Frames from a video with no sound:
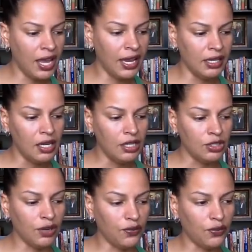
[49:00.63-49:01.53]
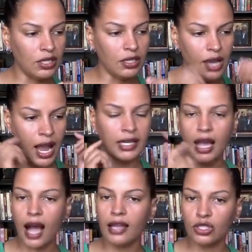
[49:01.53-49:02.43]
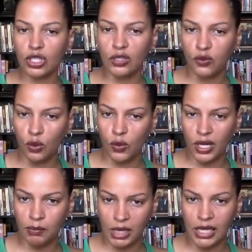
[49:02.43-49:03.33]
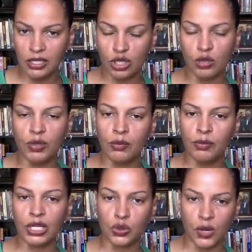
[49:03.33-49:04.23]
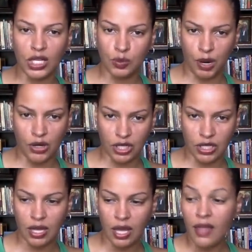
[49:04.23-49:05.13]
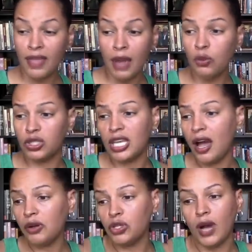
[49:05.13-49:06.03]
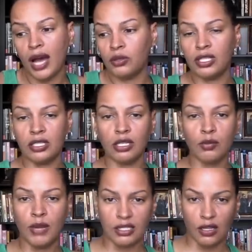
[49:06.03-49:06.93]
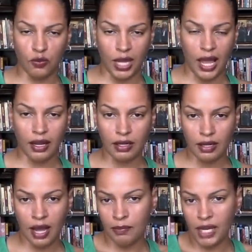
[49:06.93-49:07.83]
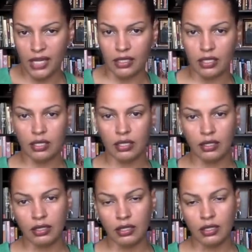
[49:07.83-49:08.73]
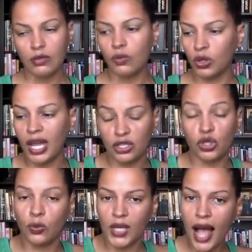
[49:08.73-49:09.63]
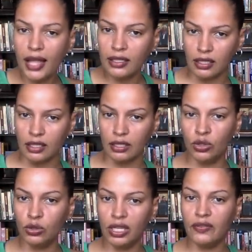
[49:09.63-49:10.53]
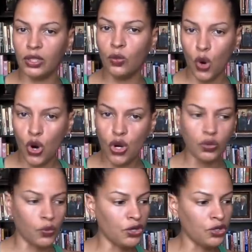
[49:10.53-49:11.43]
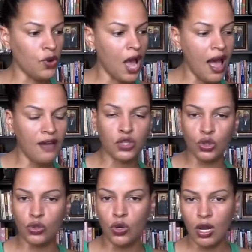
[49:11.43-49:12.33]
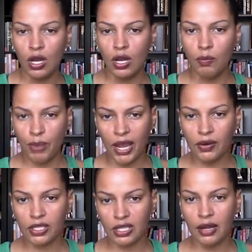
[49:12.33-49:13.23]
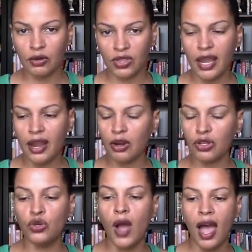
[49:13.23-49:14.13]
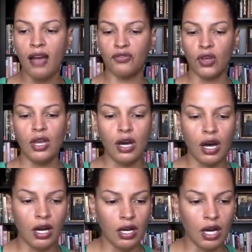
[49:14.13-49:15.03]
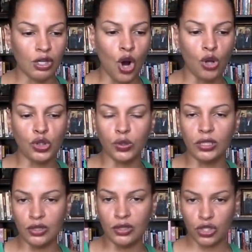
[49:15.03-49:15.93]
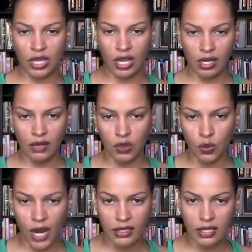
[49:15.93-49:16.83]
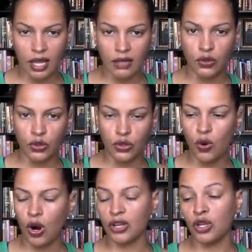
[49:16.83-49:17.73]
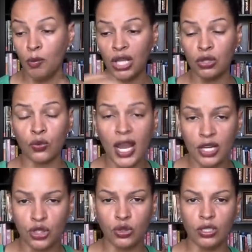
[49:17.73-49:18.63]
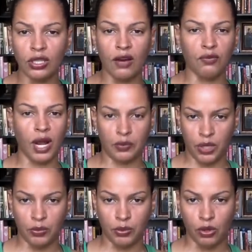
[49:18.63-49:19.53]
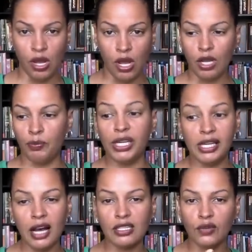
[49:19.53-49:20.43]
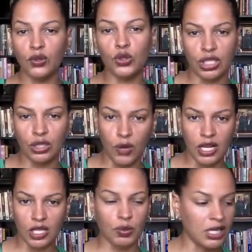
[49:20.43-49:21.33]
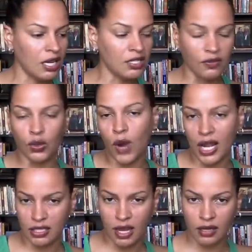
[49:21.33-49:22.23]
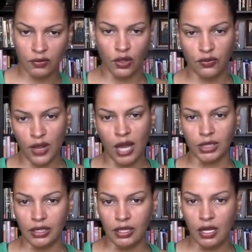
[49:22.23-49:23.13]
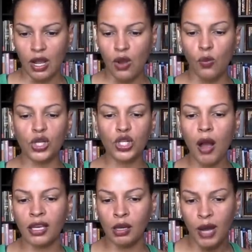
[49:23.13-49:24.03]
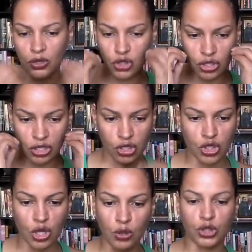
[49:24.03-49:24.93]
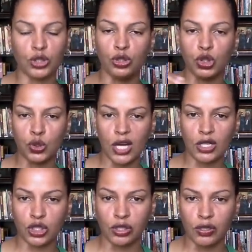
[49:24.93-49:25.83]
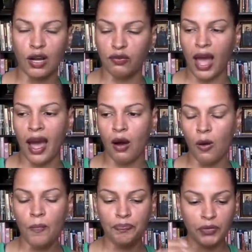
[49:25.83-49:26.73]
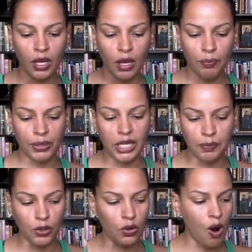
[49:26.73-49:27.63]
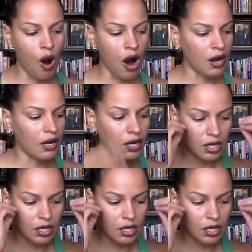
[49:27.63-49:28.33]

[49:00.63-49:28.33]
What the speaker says: a different ideology for what it means to be a mixed race person that will tell you, I don't consider myself black. I'm mixed. Well, that's your reality. You live in a world where you have two parents that are there. You have a cultural understanding of the white side of who you are. Your mother raised you to love white people because of who she was, because of the white side of your family. We're talking about the social structure of how people are